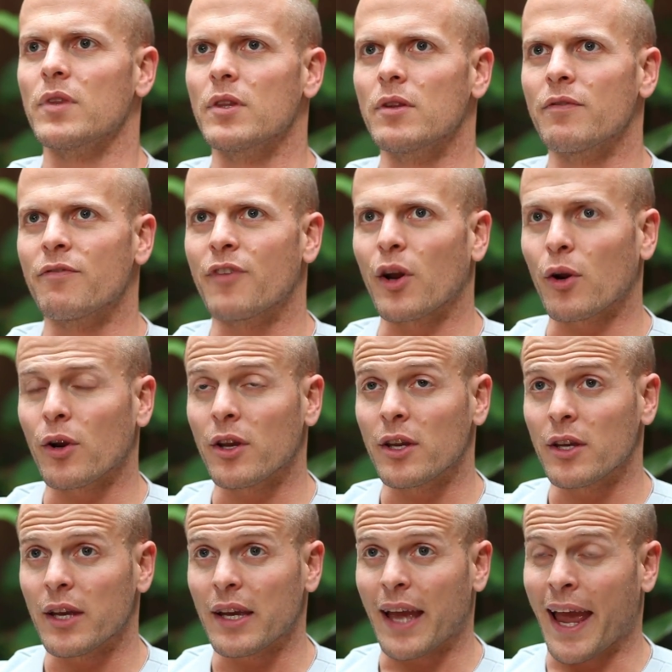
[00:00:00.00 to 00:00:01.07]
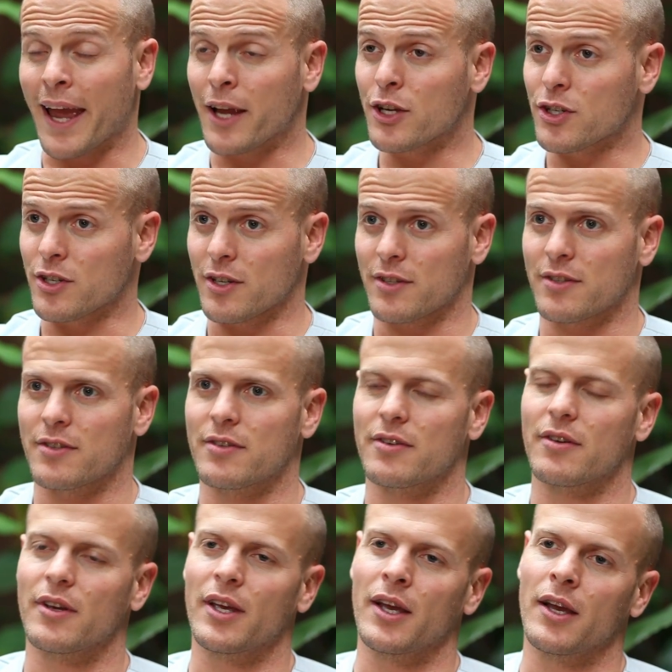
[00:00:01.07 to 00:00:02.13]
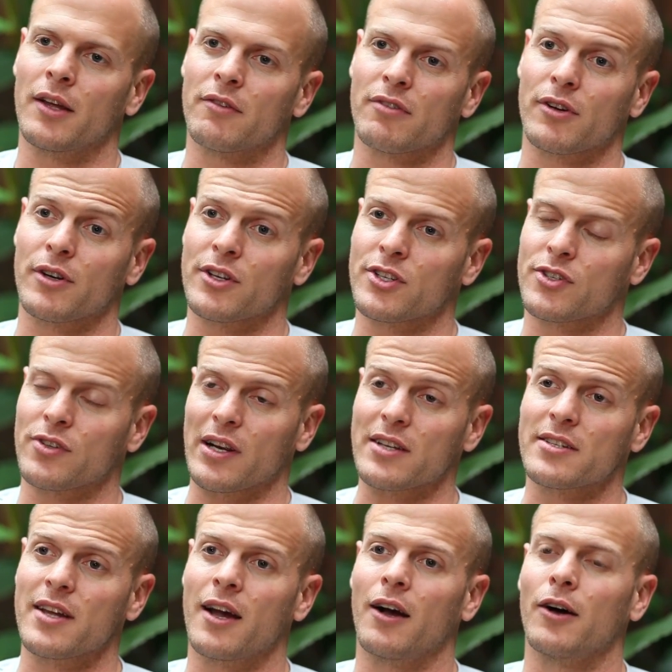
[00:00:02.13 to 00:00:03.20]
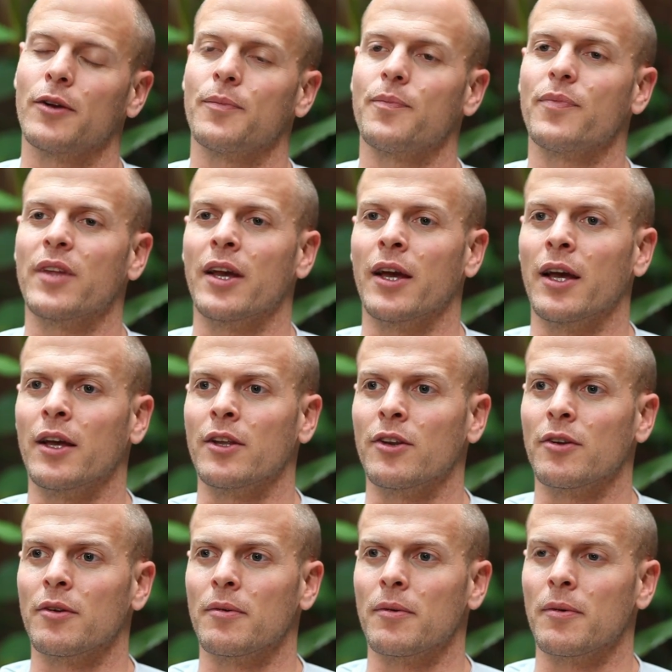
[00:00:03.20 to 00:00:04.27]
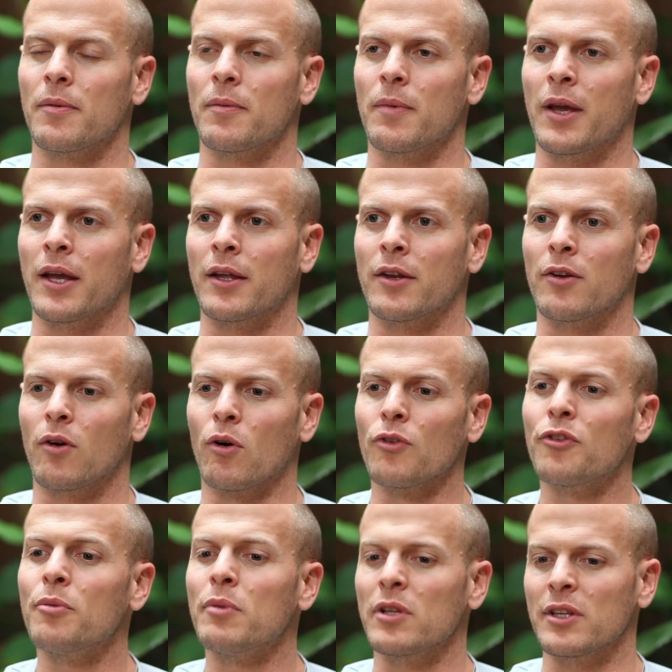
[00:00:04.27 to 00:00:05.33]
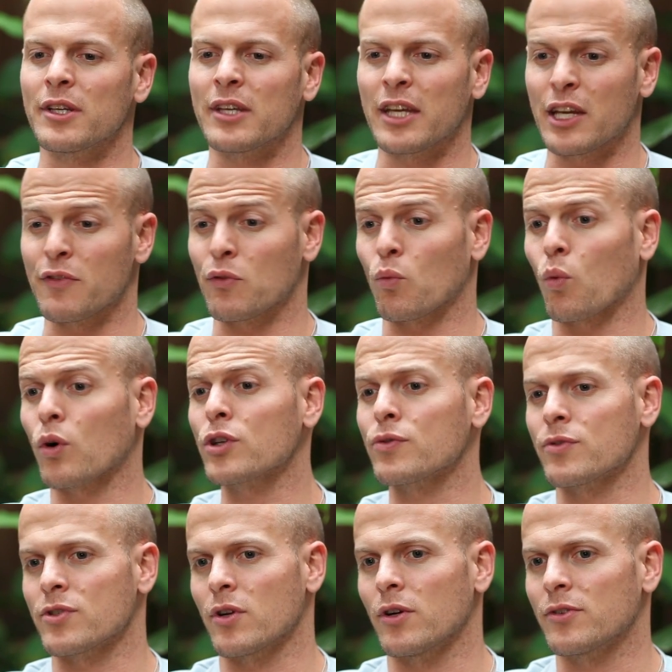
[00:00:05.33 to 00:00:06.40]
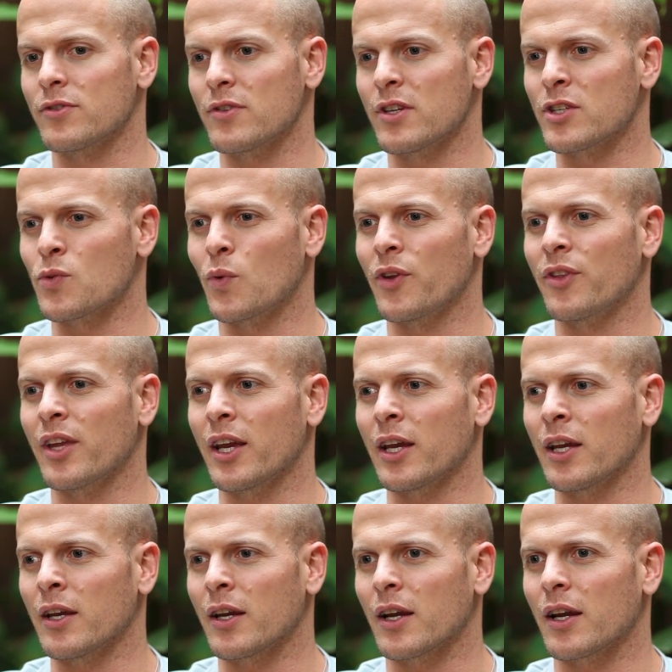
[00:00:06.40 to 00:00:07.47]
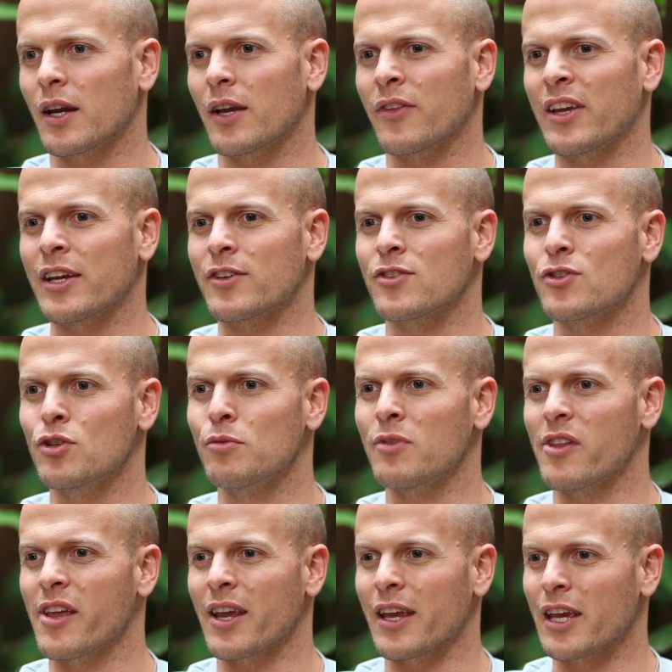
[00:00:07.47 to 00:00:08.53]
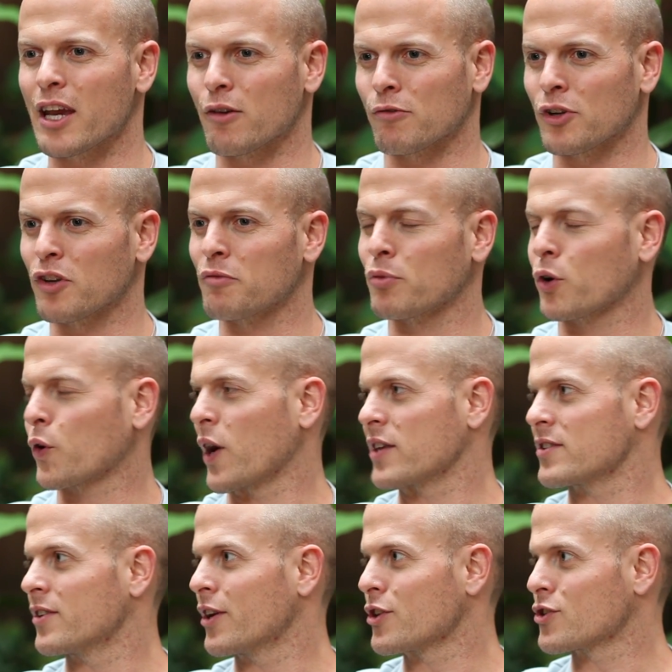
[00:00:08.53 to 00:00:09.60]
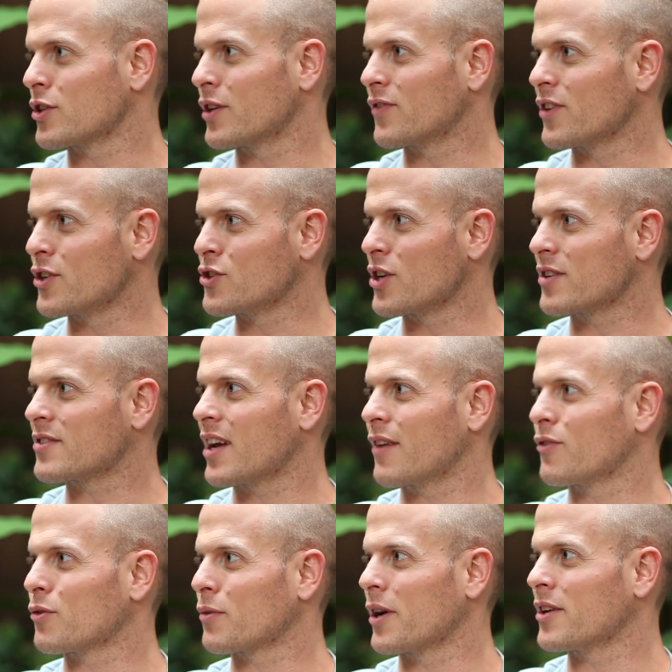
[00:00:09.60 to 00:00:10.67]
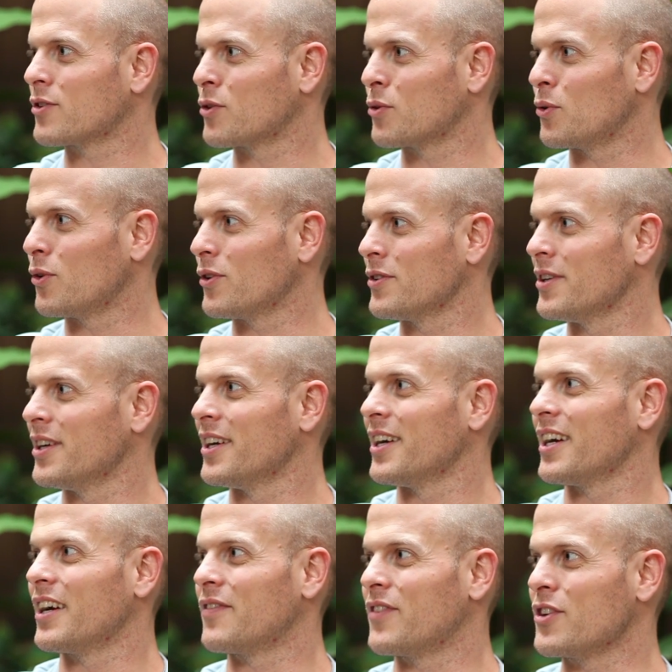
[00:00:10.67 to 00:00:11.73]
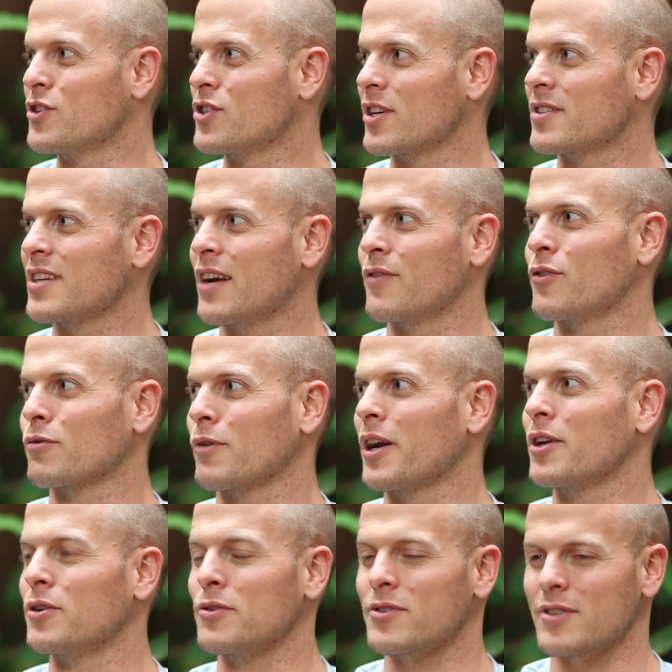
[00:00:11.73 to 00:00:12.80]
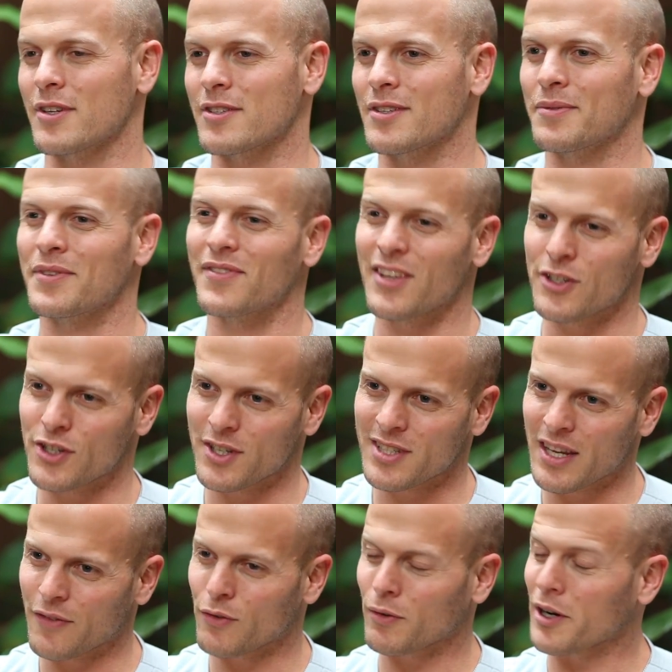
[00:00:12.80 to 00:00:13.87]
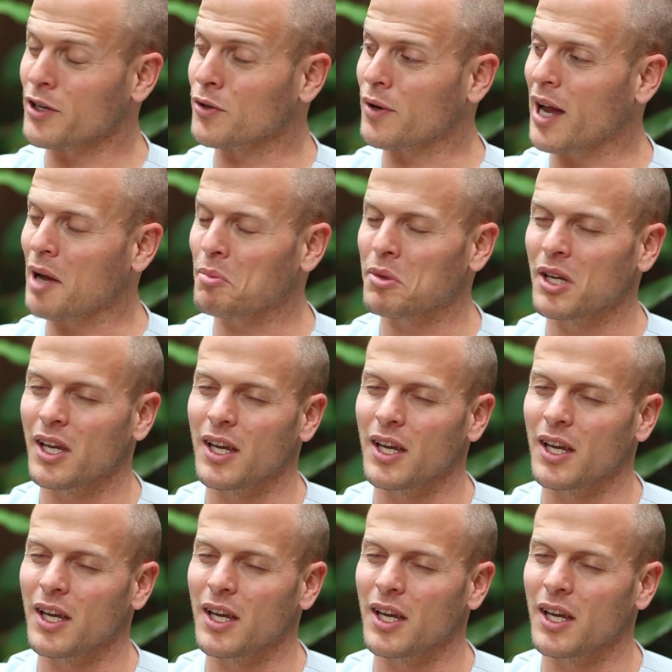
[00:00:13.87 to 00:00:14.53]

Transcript: very anxious and very stressed out and ultimately get even worse results is when they they assume that they can get rid of procrastination if they just have the right tool, if they just have the right new system, if they just have the right new app.